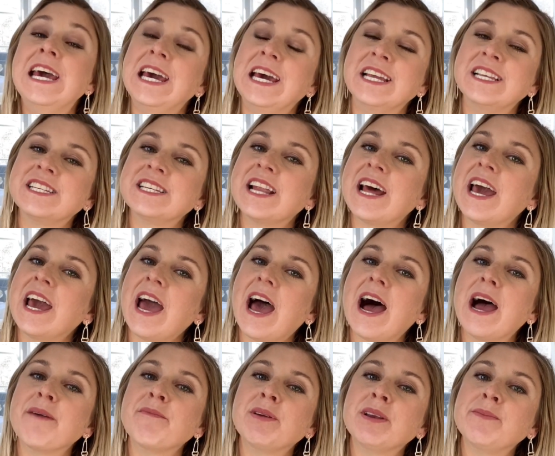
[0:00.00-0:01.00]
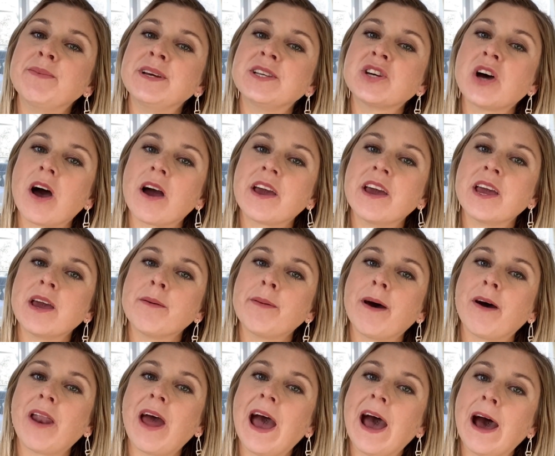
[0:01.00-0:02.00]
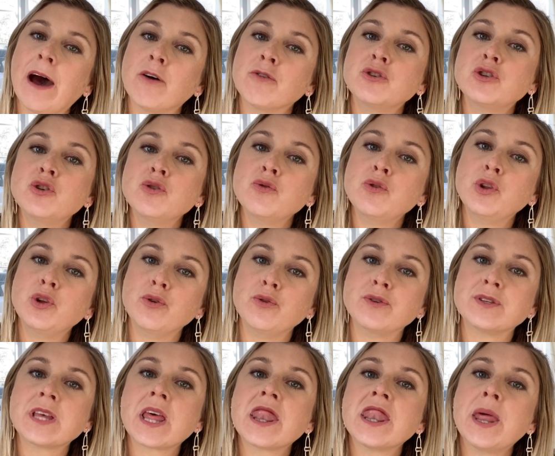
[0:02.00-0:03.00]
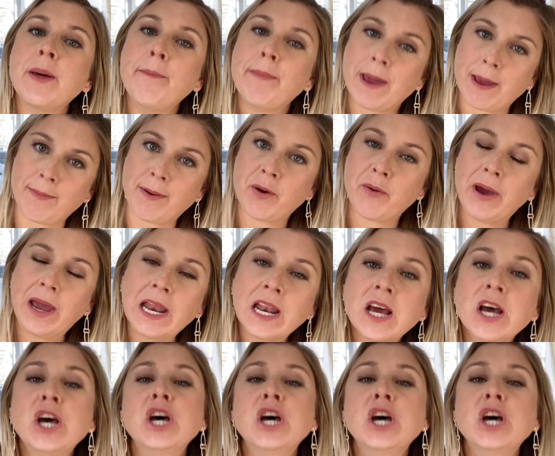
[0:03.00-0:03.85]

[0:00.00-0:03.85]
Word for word: And today I'm gonna be talking about how to lose the baby weight.